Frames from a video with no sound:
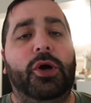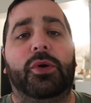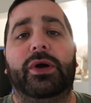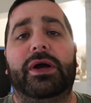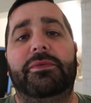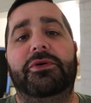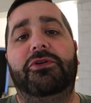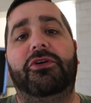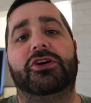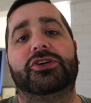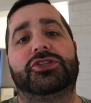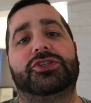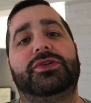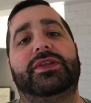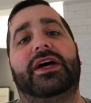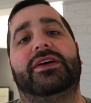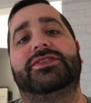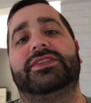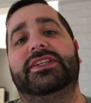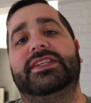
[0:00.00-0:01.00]
Don't get me wrong.
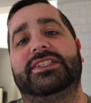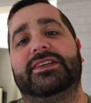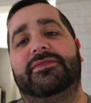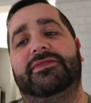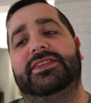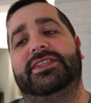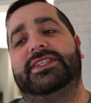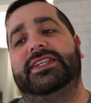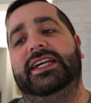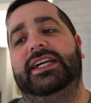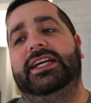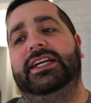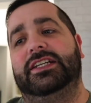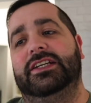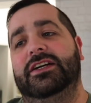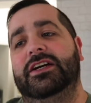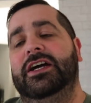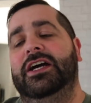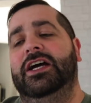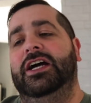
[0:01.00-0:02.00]

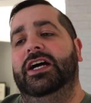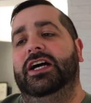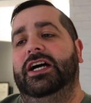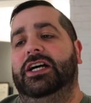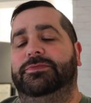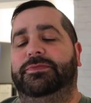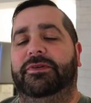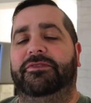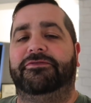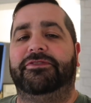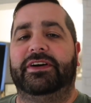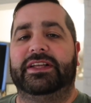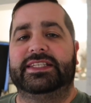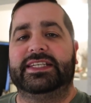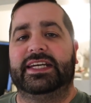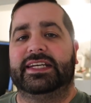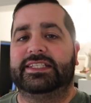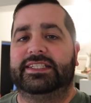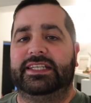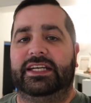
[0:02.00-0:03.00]
2017 has been
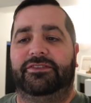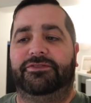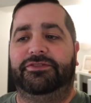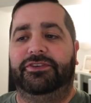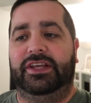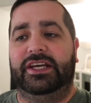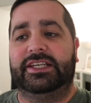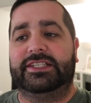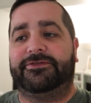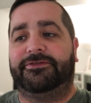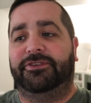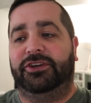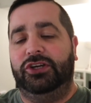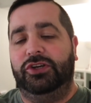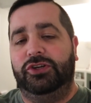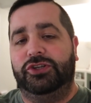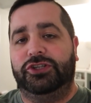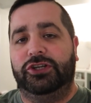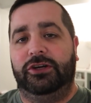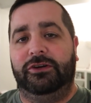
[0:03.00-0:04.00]
fantastic for this, for
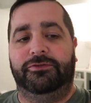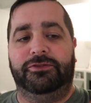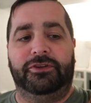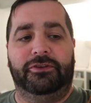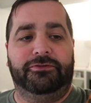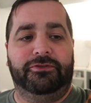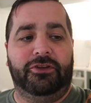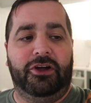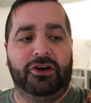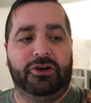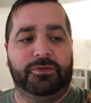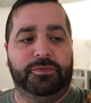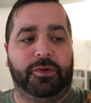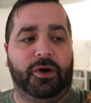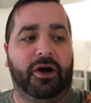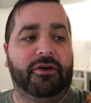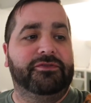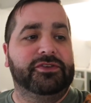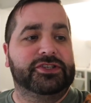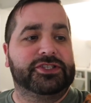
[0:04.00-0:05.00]
YouTube, for the vlog.
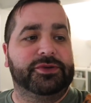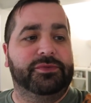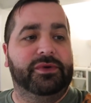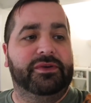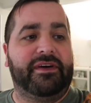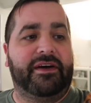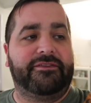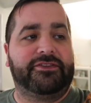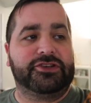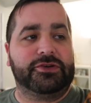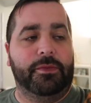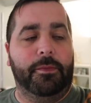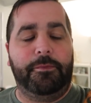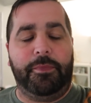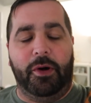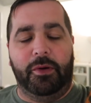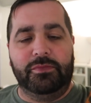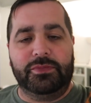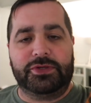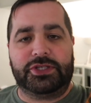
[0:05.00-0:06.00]
But obviously, we've had some
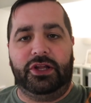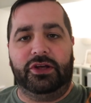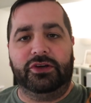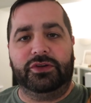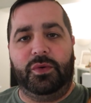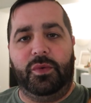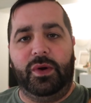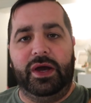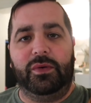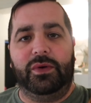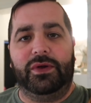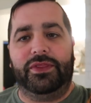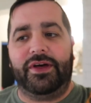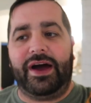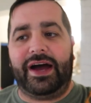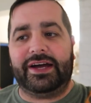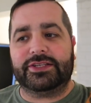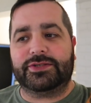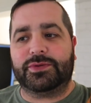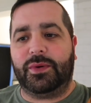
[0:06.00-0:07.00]
bumps along the way with
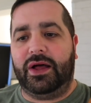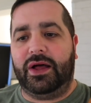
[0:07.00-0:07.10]
that as